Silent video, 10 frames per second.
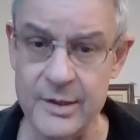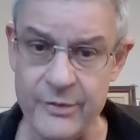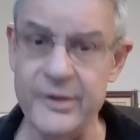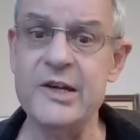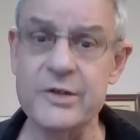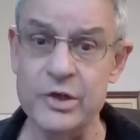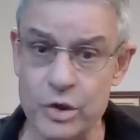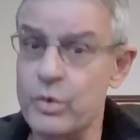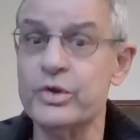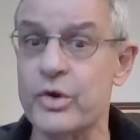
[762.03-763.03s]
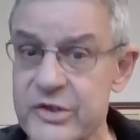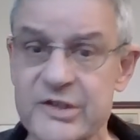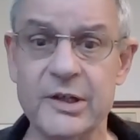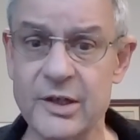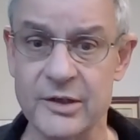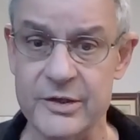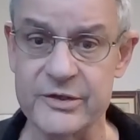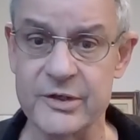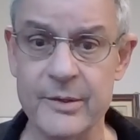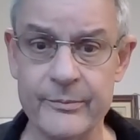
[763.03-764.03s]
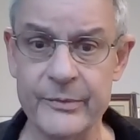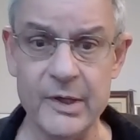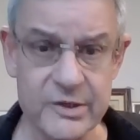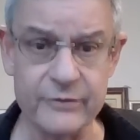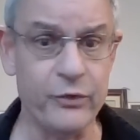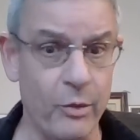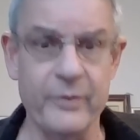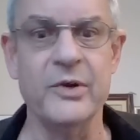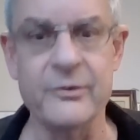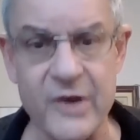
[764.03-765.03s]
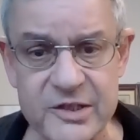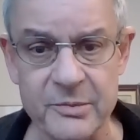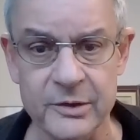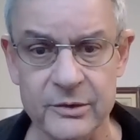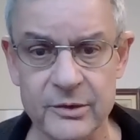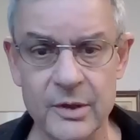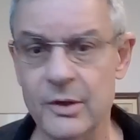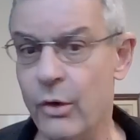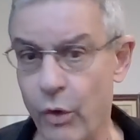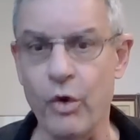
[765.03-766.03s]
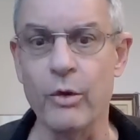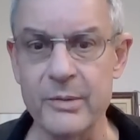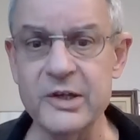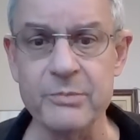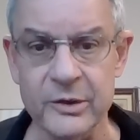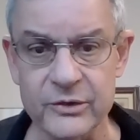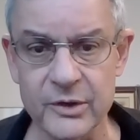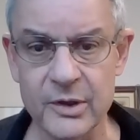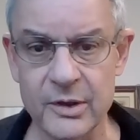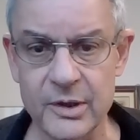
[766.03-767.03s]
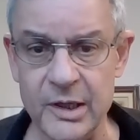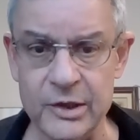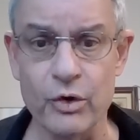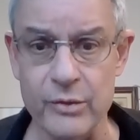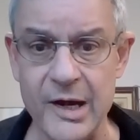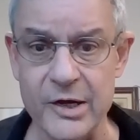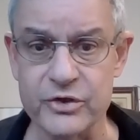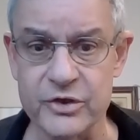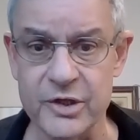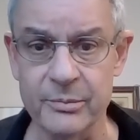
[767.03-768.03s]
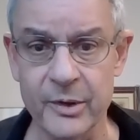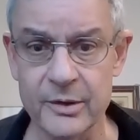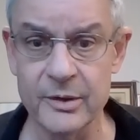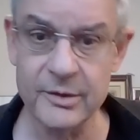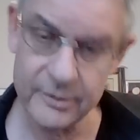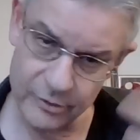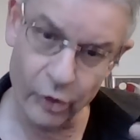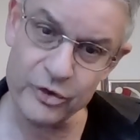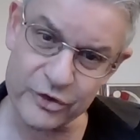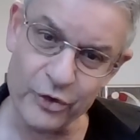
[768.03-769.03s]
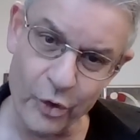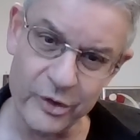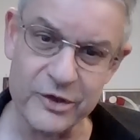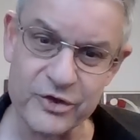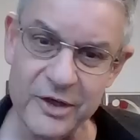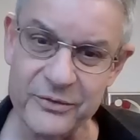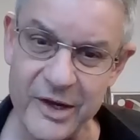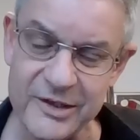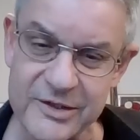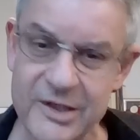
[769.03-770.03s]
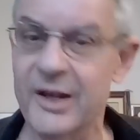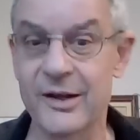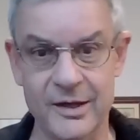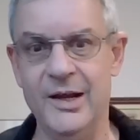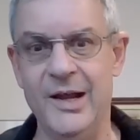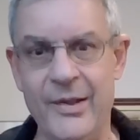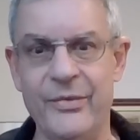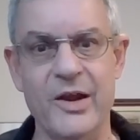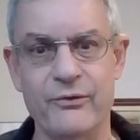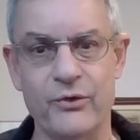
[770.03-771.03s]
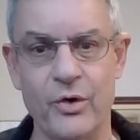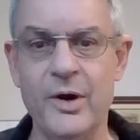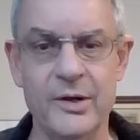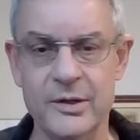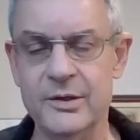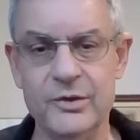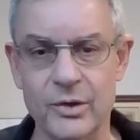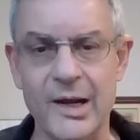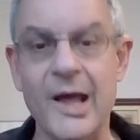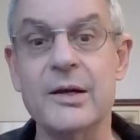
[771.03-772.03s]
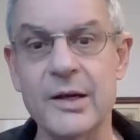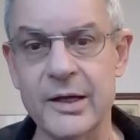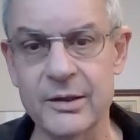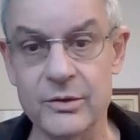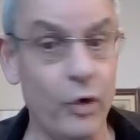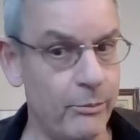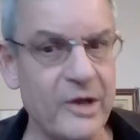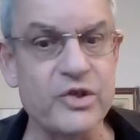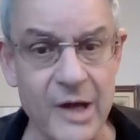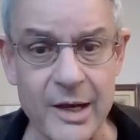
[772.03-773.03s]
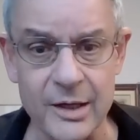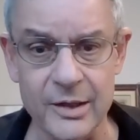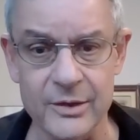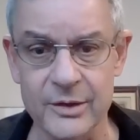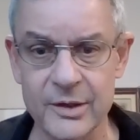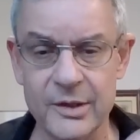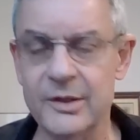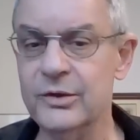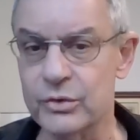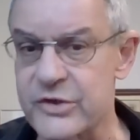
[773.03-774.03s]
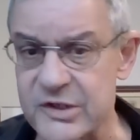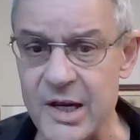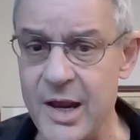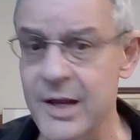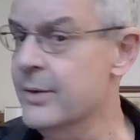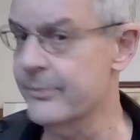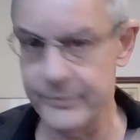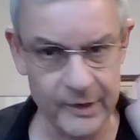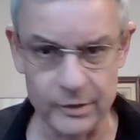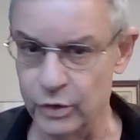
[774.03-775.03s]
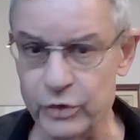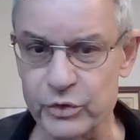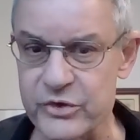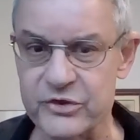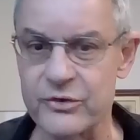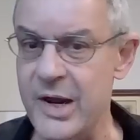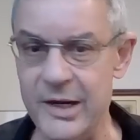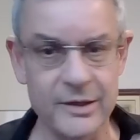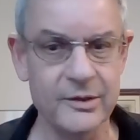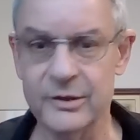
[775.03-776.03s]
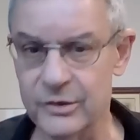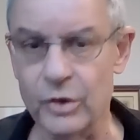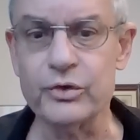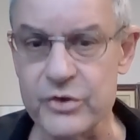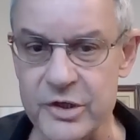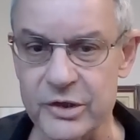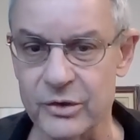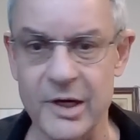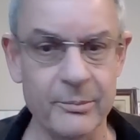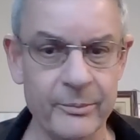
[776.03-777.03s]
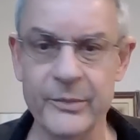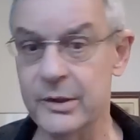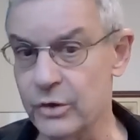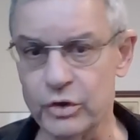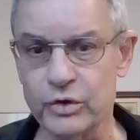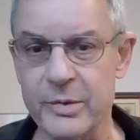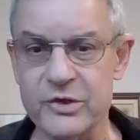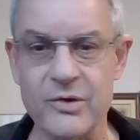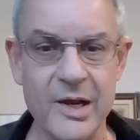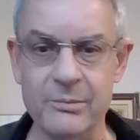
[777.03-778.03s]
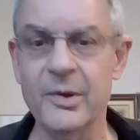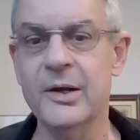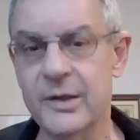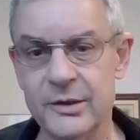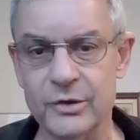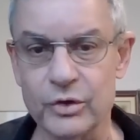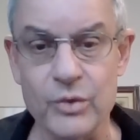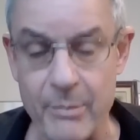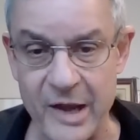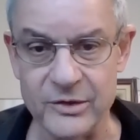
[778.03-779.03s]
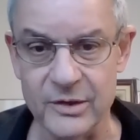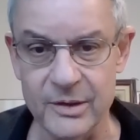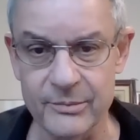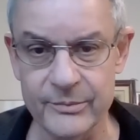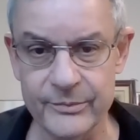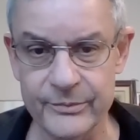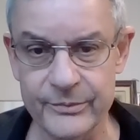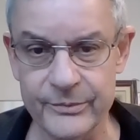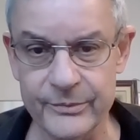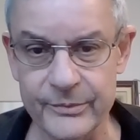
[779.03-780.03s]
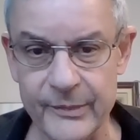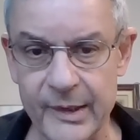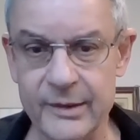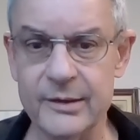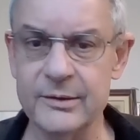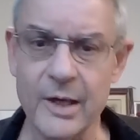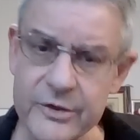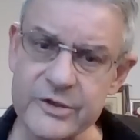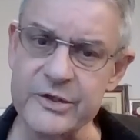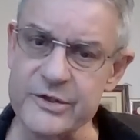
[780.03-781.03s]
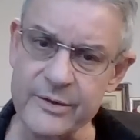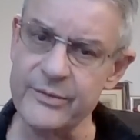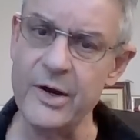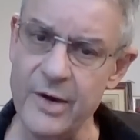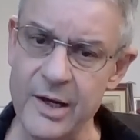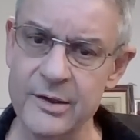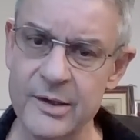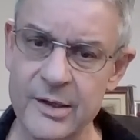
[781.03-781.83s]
this, you would consider this as a form of investment or commitment in your relationship also known as shared fantasy, and therefore you're likely or much likelier to stay, not to stray, not to cheat on him, not to betray him, not to abandon him. Narcissus is very